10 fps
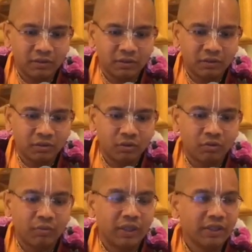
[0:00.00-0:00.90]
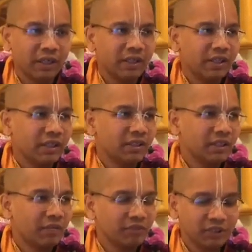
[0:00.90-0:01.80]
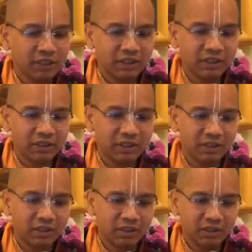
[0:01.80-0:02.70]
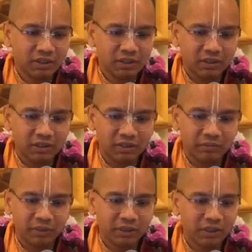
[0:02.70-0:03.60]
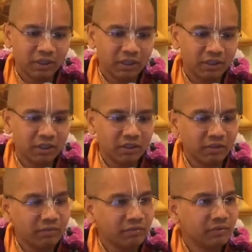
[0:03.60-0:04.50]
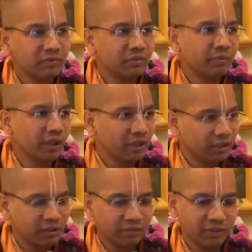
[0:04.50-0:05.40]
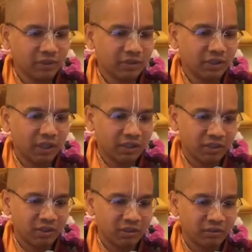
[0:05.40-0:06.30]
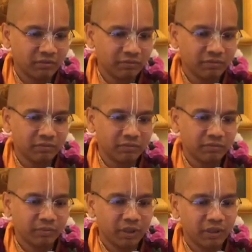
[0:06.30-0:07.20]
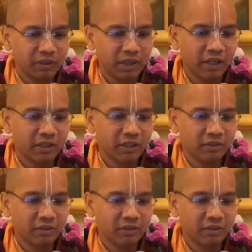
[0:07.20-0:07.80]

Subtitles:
So by that he is emphasizing that the Pancharatrika path, which is the Archana path, and the